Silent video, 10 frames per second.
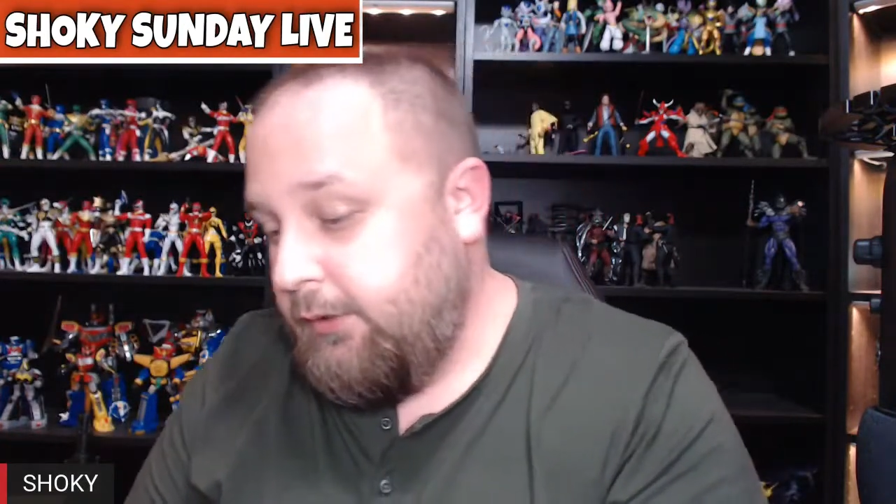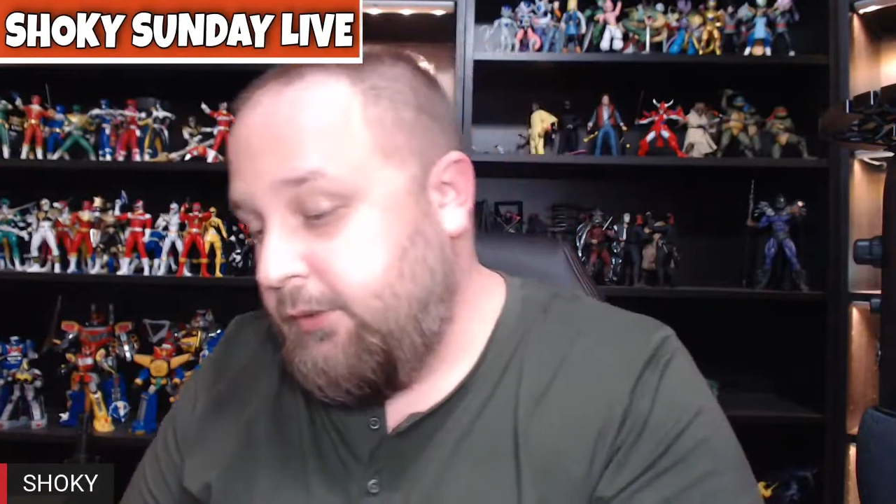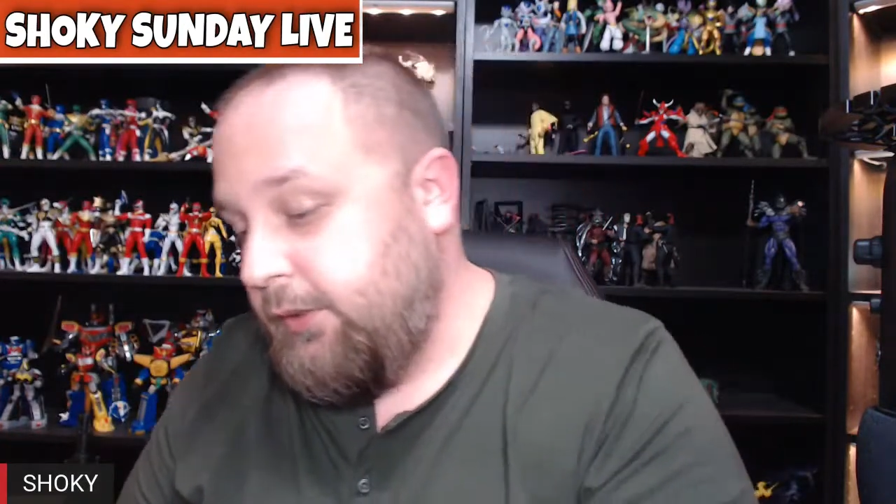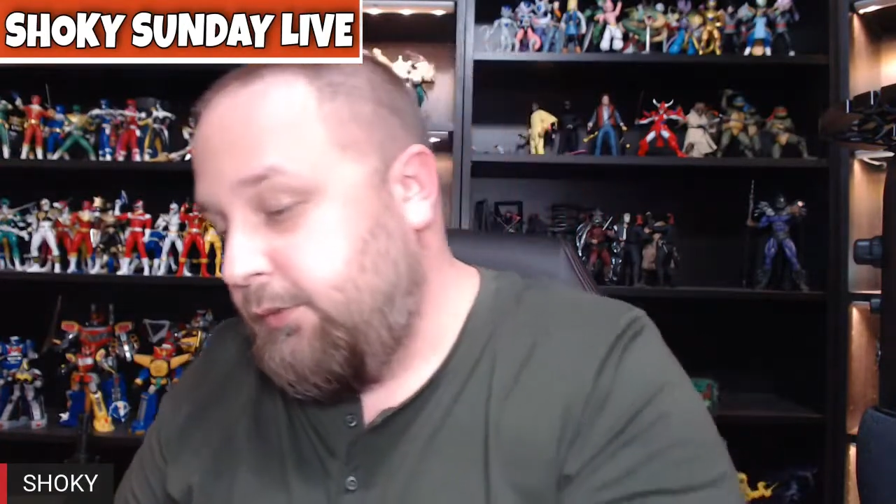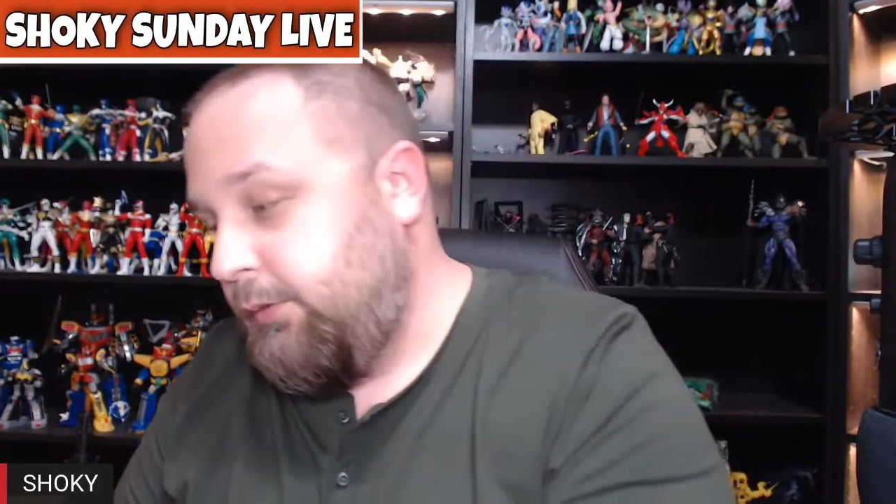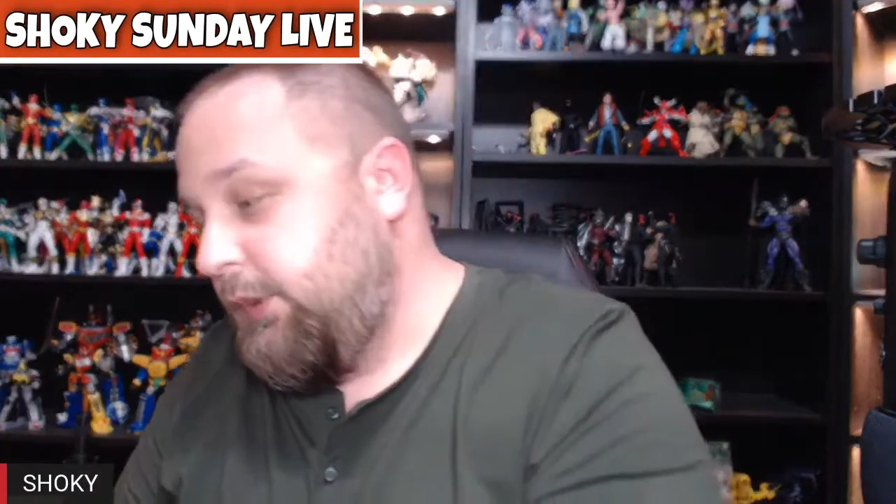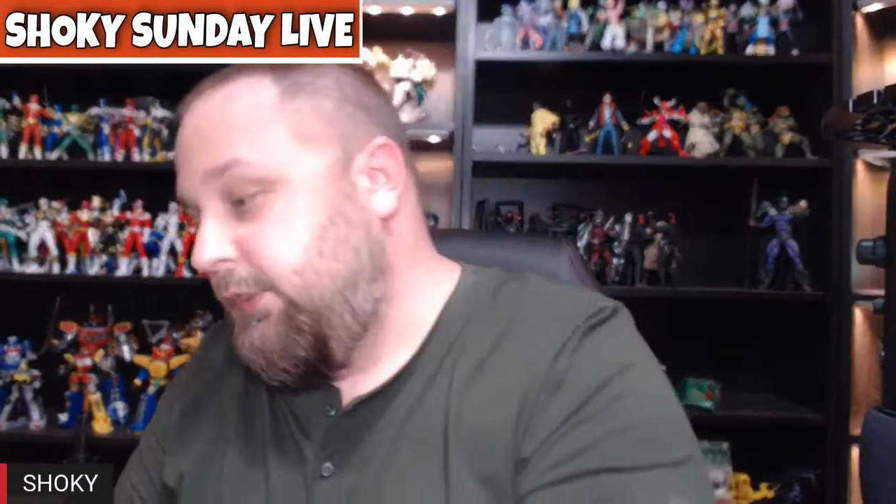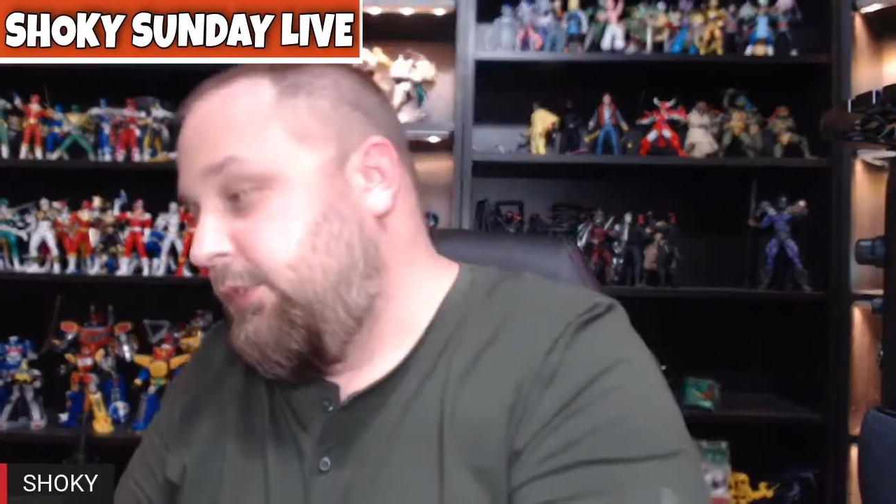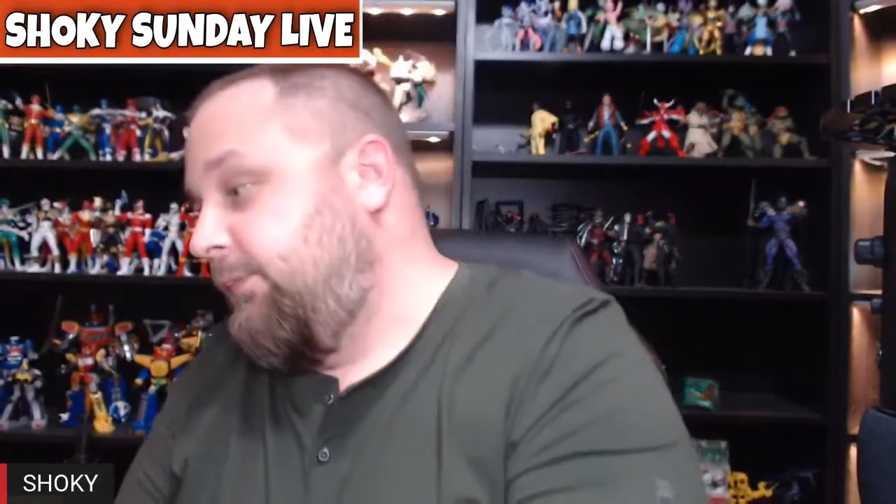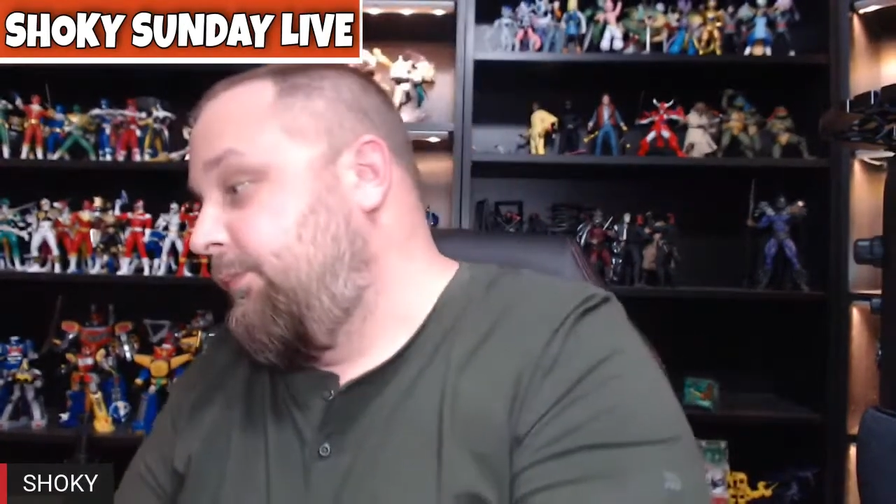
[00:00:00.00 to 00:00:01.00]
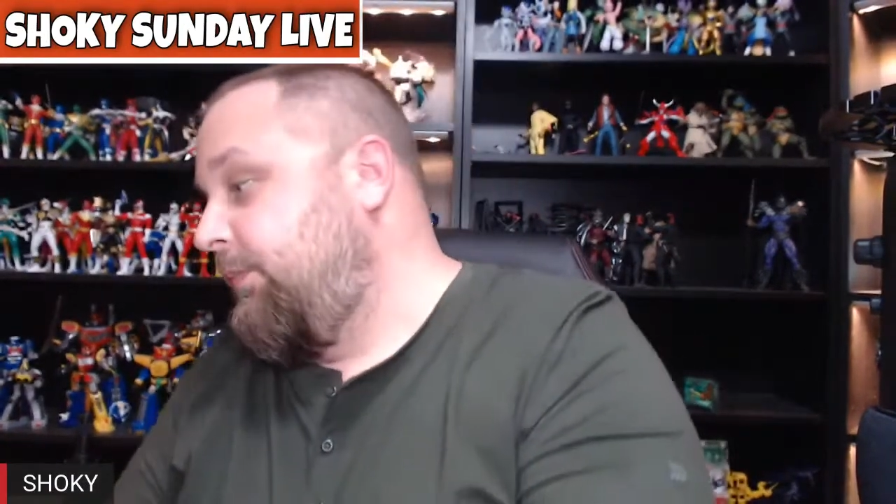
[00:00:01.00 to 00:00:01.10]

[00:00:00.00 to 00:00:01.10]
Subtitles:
So it is what it is.